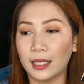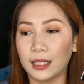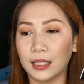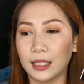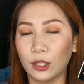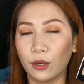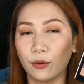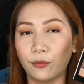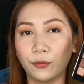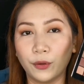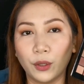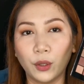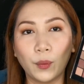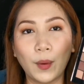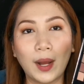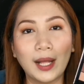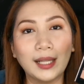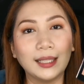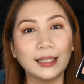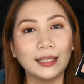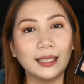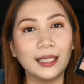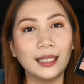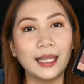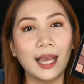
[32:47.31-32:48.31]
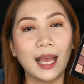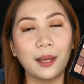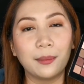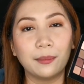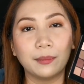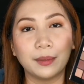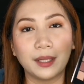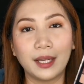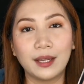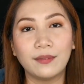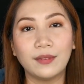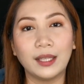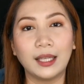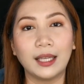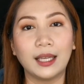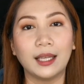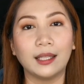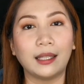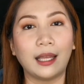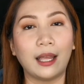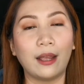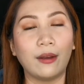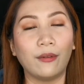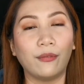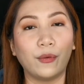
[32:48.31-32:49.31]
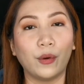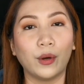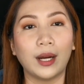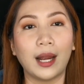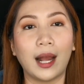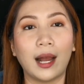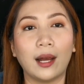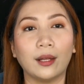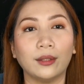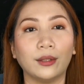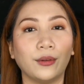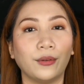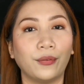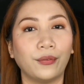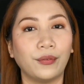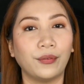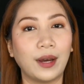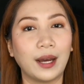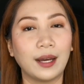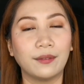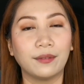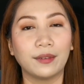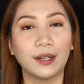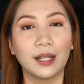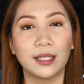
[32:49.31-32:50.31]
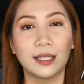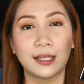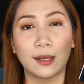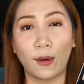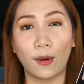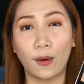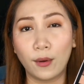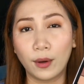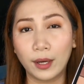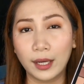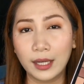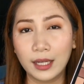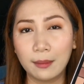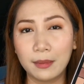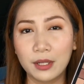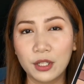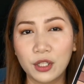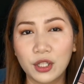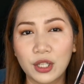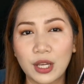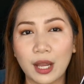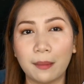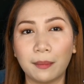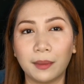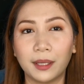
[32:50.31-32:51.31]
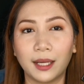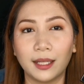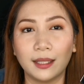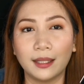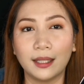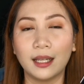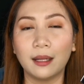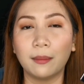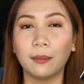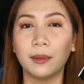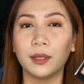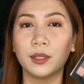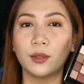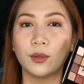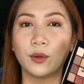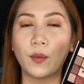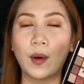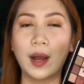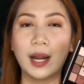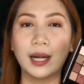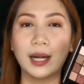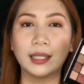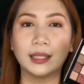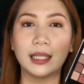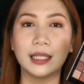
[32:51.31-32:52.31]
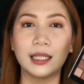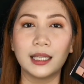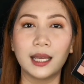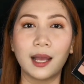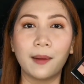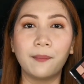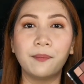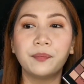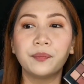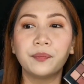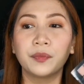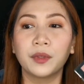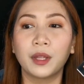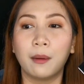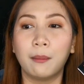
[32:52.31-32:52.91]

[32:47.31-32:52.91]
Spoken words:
So for quality, I'm giving it a 4 out of 5 kasi okay naman siya, maganda naman yung quality niya.